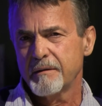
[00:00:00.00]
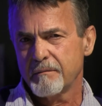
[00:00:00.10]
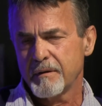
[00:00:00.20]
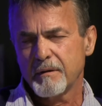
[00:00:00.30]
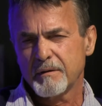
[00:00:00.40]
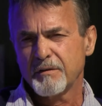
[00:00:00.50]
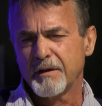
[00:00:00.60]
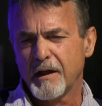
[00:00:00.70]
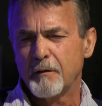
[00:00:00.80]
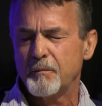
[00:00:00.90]
we
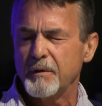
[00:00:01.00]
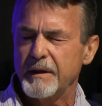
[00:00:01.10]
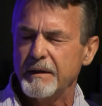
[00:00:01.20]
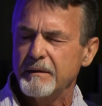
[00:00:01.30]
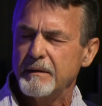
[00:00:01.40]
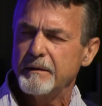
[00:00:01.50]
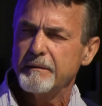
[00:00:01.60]
sort of coped with that,